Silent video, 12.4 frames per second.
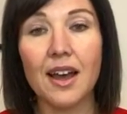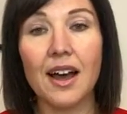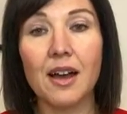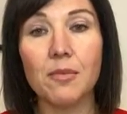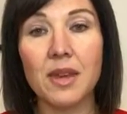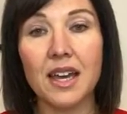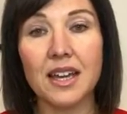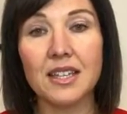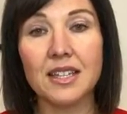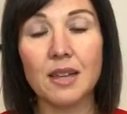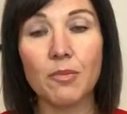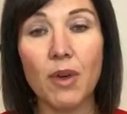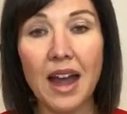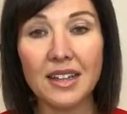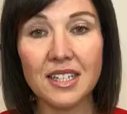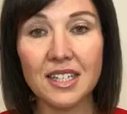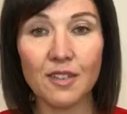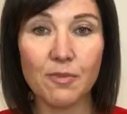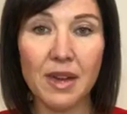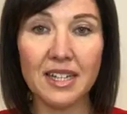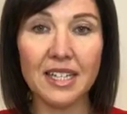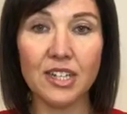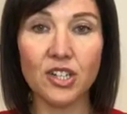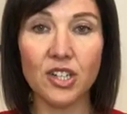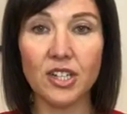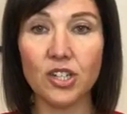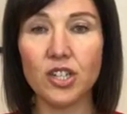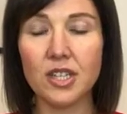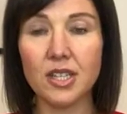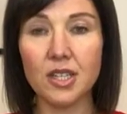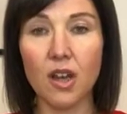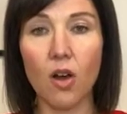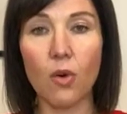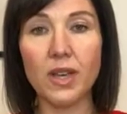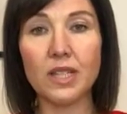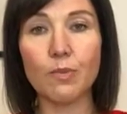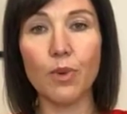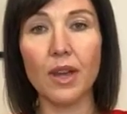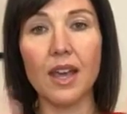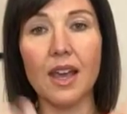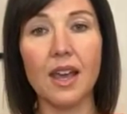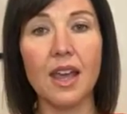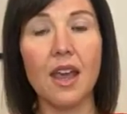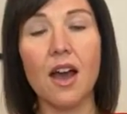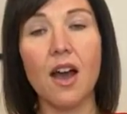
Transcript: um, because the practice of meditation is just always bringing